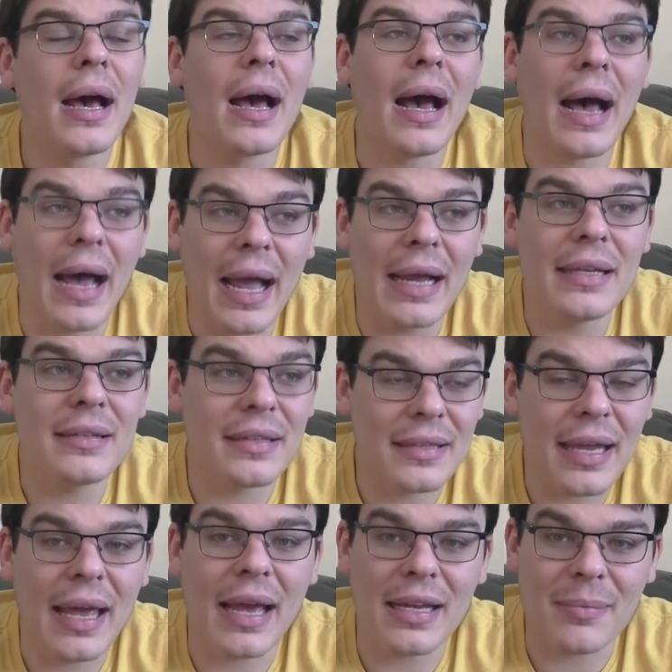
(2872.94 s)
I did
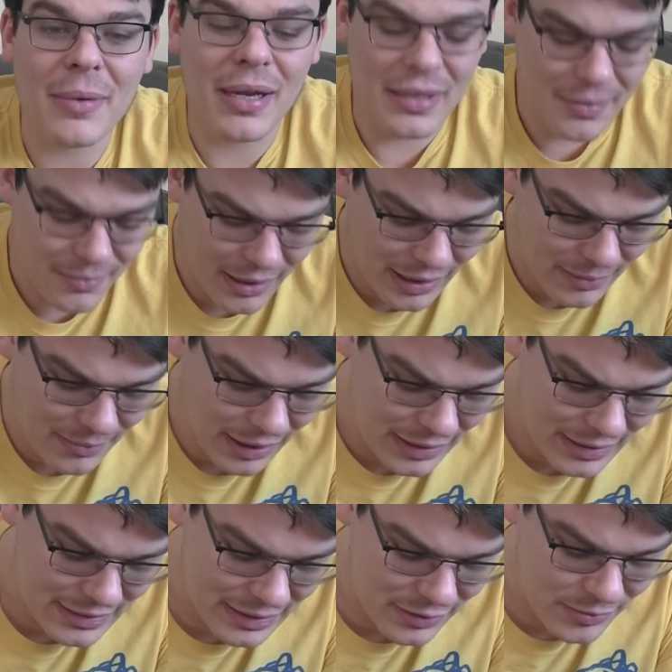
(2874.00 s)
hack my
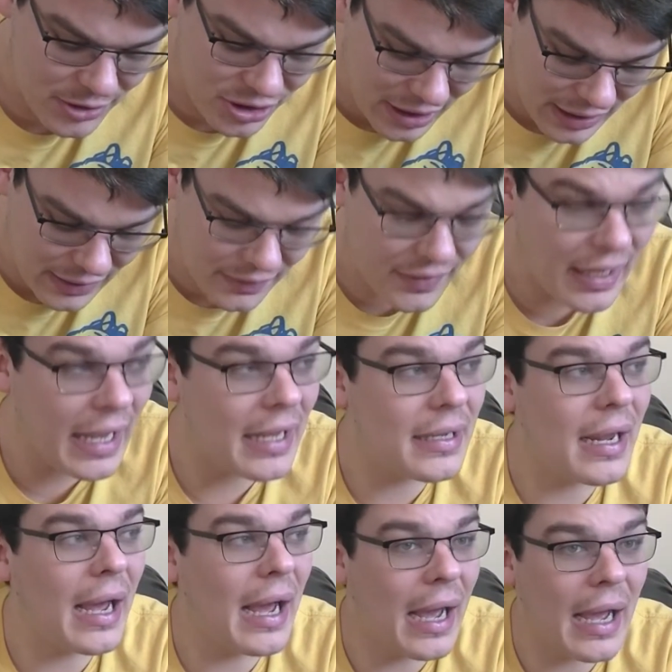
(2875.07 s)
Nintendo machines,
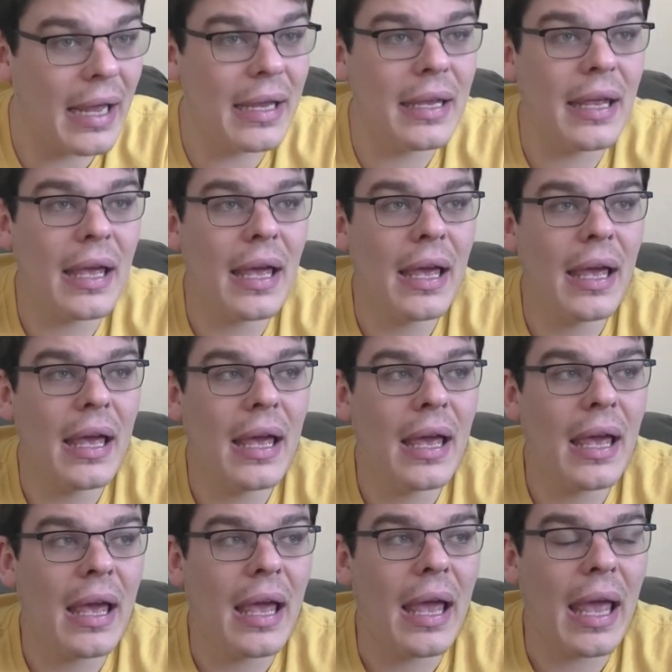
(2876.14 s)
and I
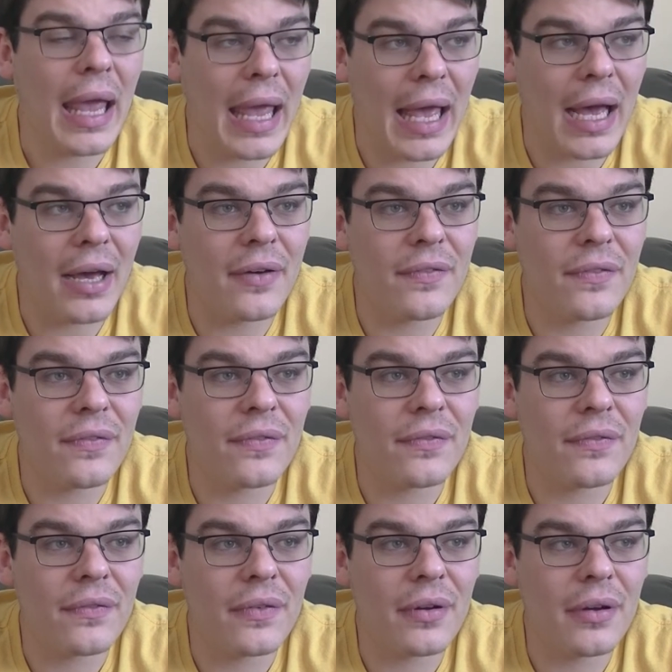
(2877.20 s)
have
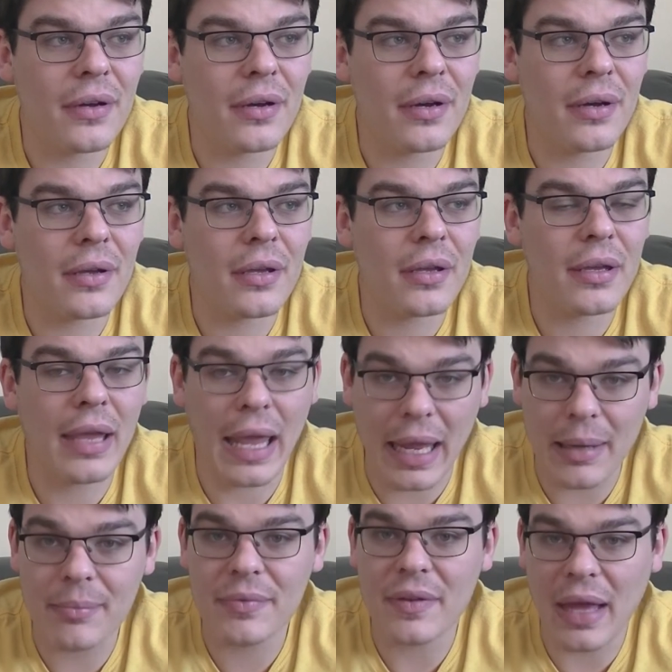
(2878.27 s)

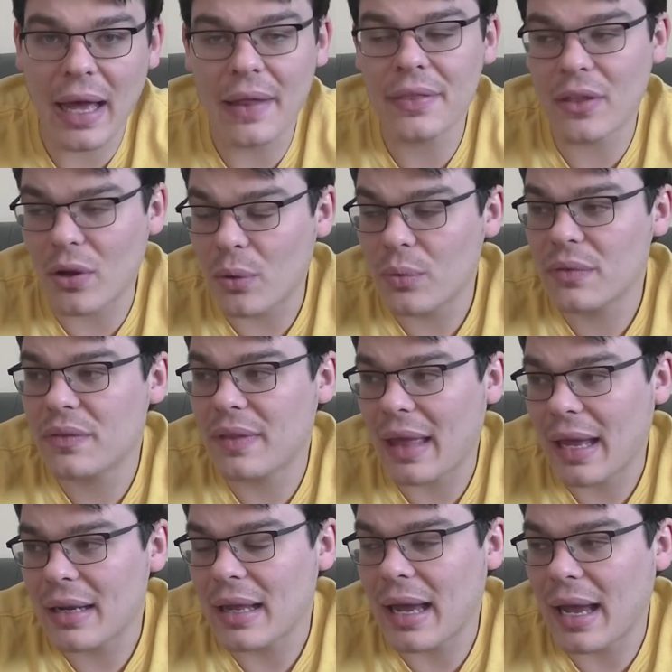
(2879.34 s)
games on those
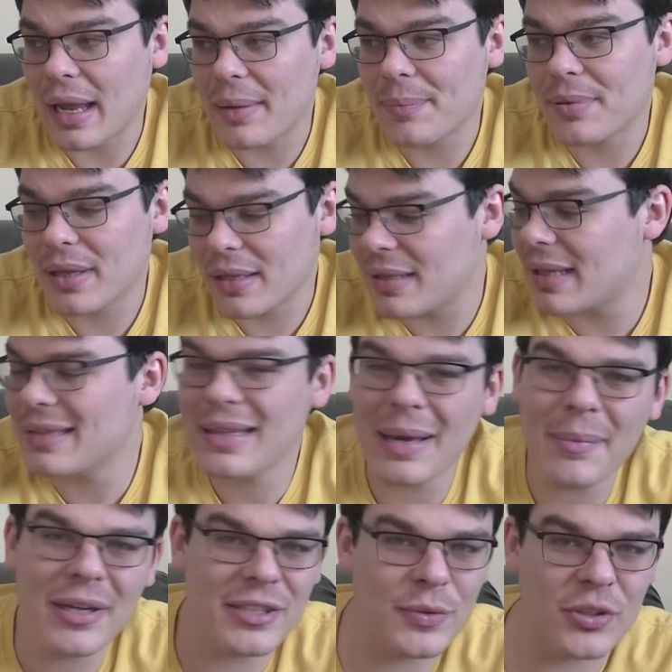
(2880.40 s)
that I play, and
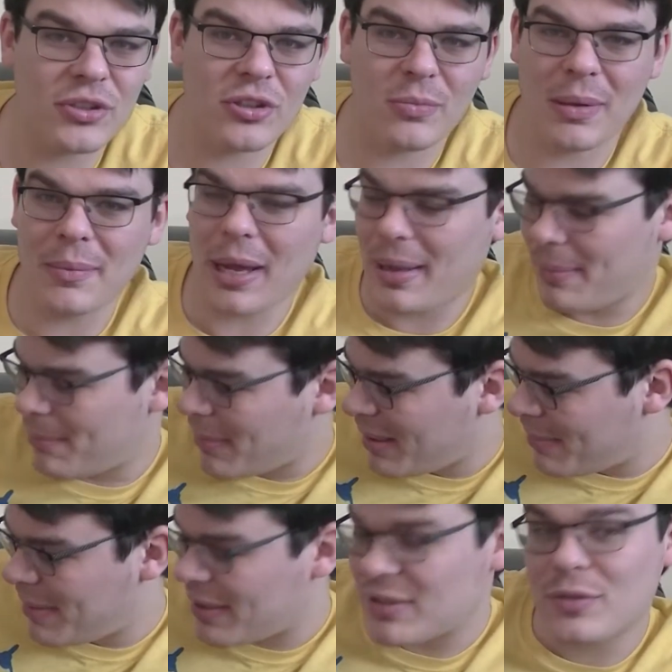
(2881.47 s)
not my Switch though.
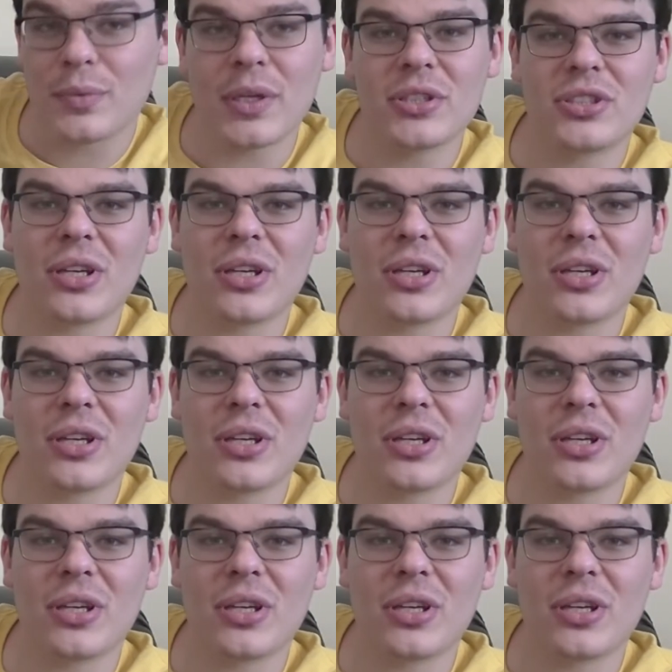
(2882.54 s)
My Switch,